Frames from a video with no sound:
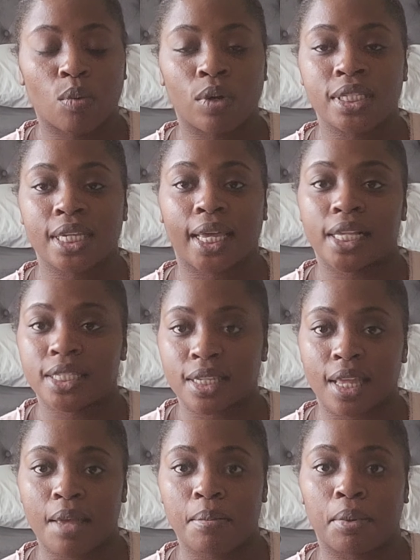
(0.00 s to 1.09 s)
once I get to
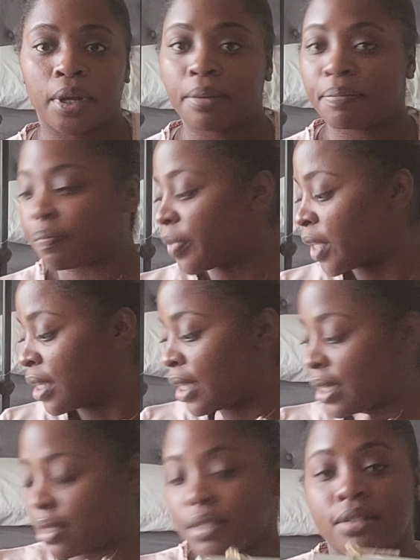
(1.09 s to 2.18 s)
that. But
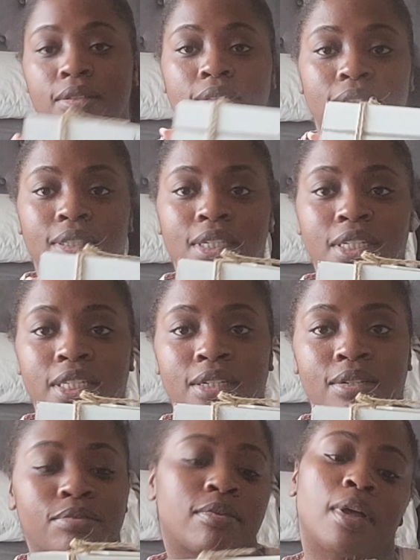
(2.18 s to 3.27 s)
yes, this
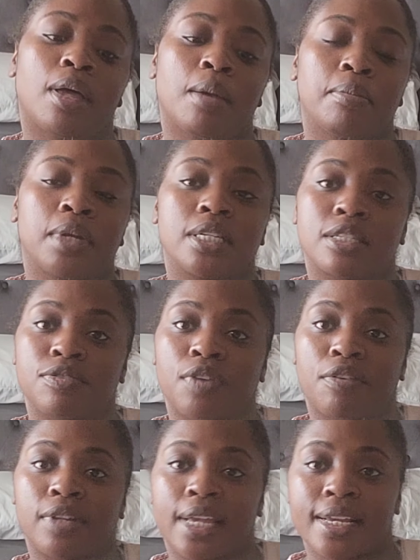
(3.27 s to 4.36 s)
piece is
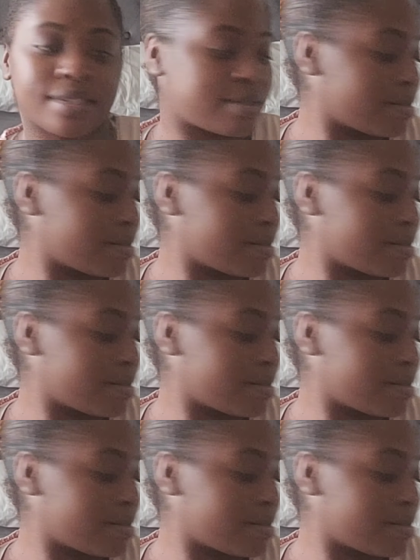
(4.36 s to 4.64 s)
very nice.